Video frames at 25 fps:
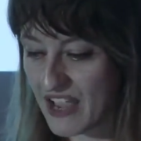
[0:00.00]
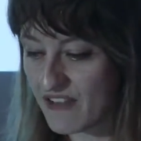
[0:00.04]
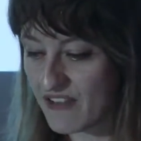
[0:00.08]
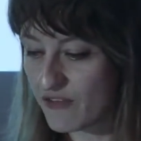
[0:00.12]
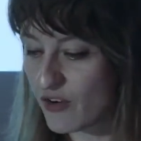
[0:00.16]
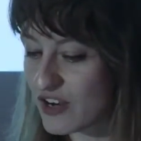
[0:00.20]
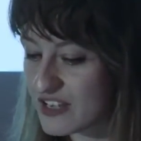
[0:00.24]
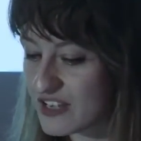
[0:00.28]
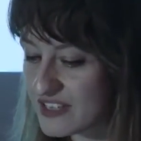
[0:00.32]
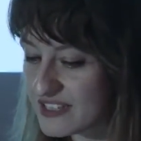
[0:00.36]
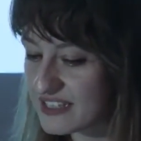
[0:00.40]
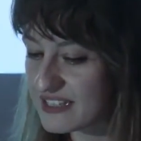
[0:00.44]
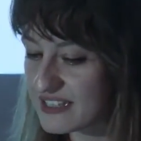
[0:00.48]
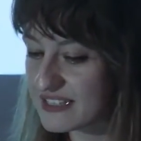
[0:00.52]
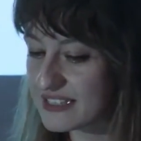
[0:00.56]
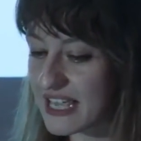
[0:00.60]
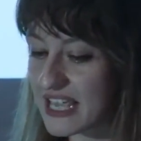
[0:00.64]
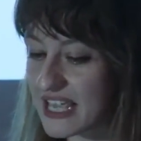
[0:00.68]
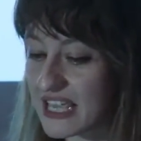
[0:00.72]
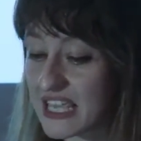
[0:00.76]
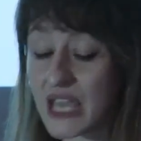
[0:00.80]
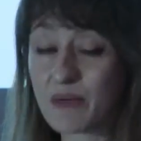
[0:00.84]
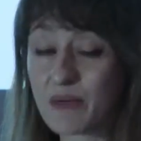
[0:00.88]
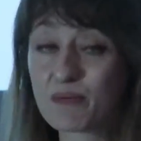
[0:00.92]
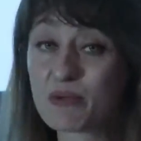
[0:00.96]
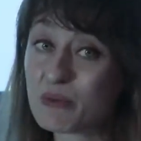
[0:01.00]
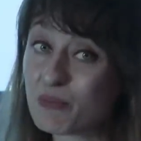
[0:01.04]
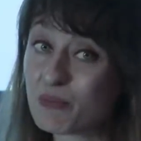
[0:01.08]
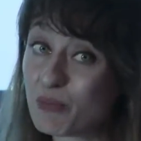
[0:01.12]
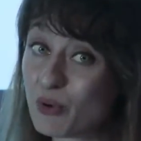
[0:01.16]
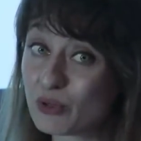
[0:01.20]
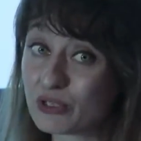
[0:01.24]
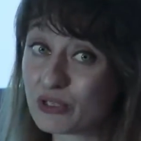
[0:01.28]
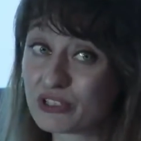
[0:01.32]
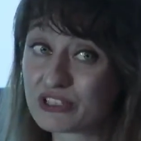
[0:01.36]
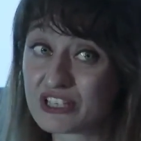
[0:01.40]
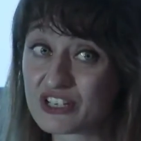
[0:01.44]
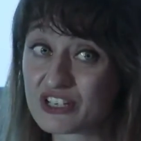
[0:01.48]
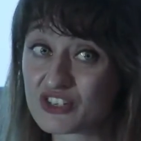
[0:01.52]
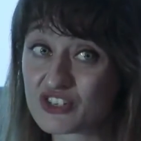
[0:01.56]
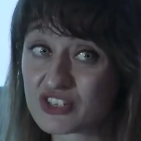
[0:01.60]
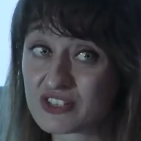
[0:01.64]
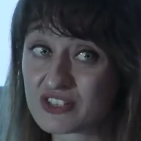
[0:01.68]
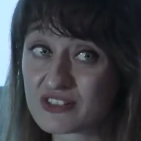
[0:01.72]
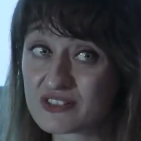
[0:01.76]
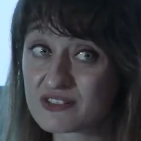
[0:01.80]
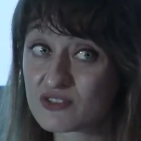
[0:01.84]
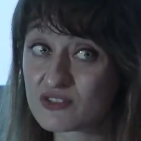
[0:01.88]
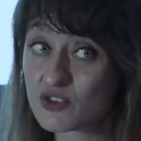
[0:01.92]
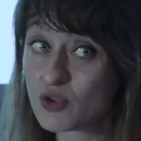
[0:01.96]
For instance, A K P
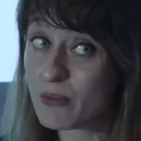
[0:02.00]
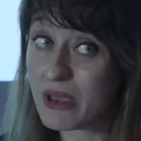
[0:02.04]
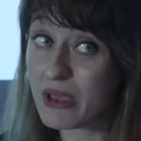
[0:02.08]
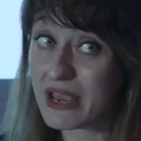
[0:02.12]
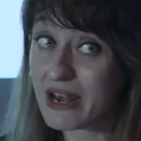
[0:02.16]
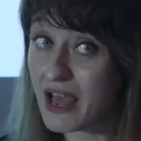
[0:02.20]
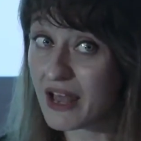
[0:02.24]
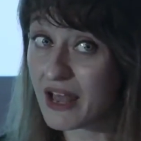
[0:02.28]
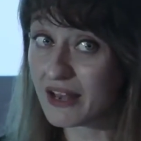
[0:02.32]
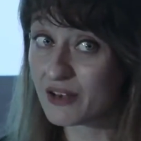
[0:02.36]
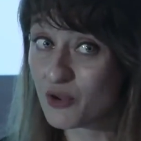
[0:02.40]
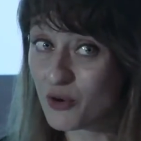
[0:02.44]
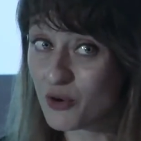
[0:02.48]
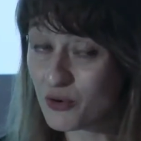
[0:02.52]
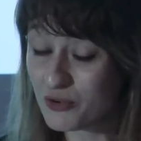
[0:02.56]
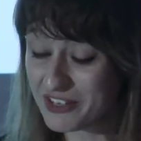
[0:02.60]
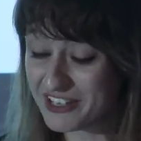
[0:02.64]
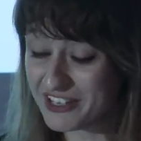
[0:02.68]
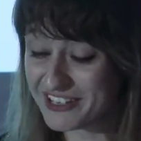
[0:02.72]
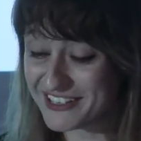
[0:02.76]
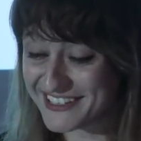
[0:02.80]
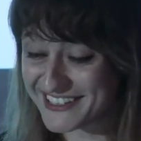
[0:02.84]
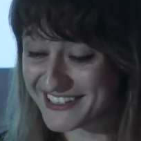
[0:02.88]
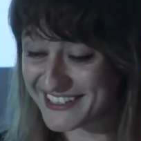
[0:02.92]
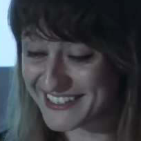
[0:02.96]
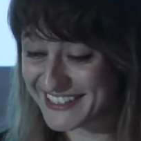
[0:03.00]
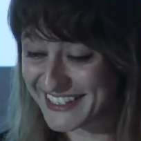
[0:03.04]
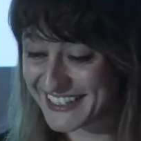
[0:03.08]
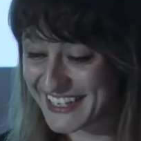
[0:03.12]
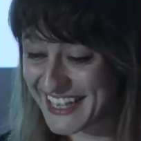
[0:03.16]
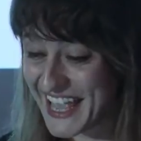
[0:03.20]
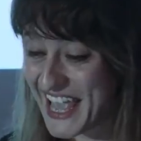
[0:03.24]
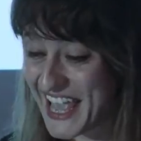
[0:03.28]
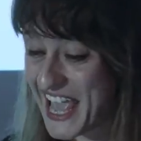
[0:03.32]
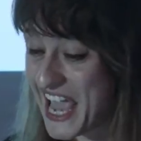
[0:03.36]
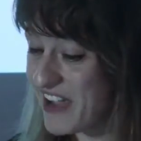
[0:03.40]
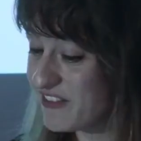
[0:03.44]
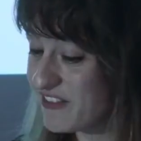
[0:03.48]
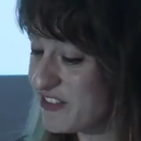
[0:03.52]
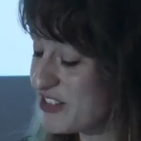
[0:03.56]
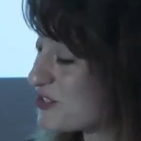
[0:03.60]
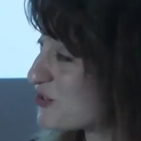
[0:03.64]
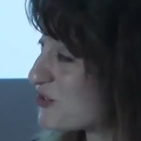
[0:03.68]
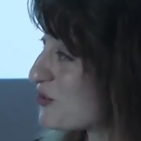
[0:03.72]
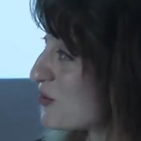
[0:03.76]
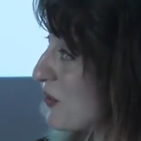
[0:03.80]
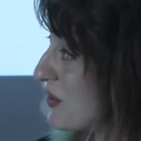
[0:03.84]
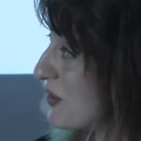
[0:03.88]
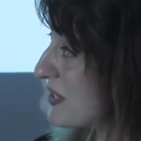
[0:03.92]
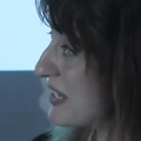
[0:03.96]
politicians, you may not know this, have
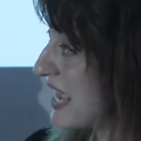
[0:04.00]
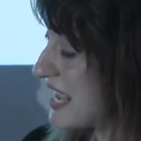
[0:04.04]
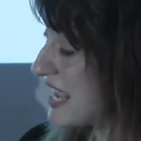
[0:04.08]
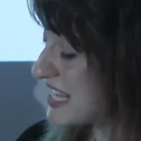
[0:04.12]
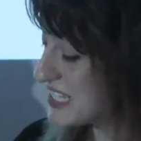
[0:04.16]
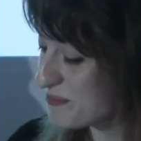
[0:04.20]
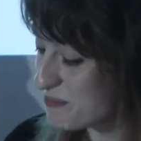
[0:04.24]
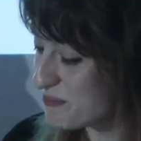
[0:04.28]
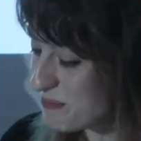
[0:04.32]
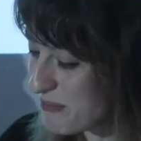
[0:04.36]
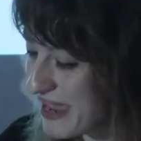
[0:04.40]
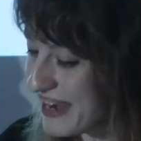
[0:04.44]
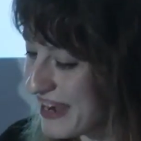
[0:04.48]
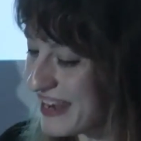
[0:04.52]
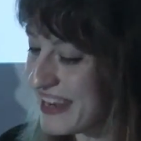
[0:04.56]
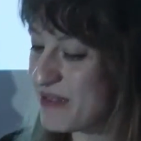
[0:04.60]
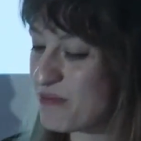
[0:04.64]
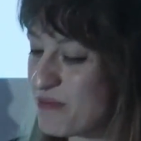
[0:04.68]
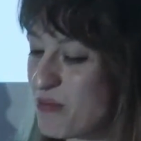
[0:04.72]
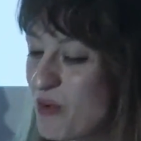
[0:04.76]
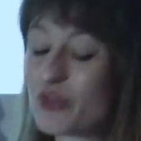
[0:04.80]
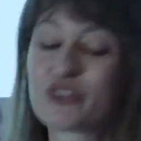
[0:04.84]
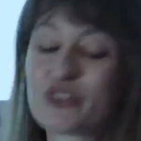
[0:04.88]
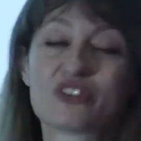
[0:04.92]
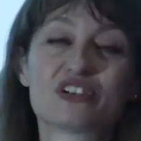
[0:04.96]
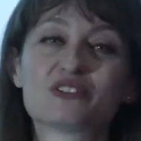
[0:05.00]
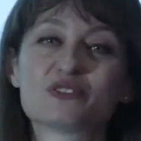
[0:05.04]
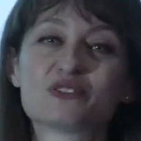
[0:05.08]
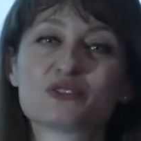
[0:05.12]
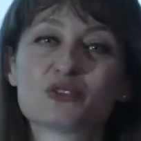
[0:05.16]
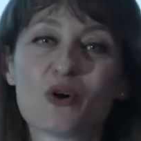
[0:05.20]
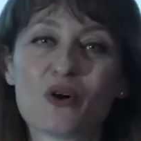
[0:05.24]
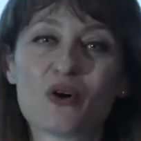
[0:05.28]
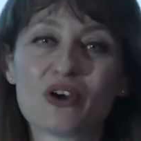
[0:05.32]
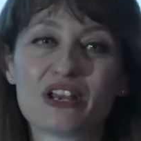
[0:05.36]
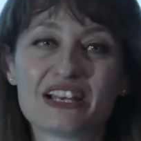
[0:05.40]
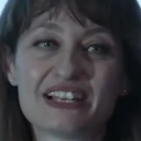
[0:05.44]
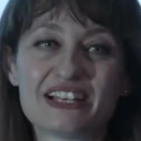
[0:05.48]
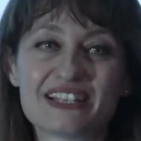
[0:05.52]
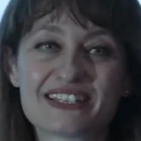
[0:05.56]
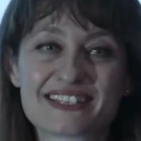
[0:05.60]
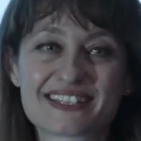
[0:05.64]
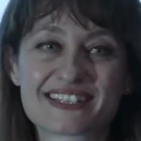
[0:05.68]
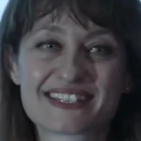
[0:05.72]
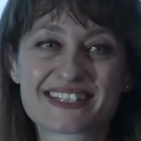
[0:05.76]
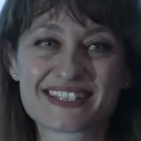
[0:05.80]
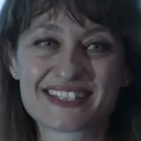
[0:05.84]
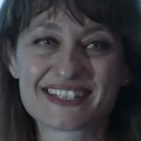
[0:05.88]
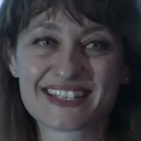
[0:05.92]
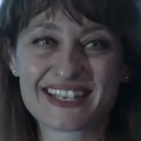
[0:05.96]
destroyed as many modern
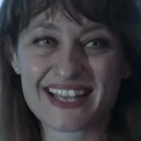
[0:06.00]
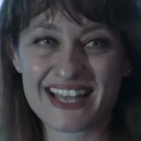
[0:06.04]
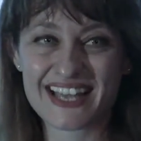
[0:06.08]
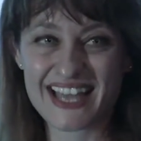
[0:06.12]
toilets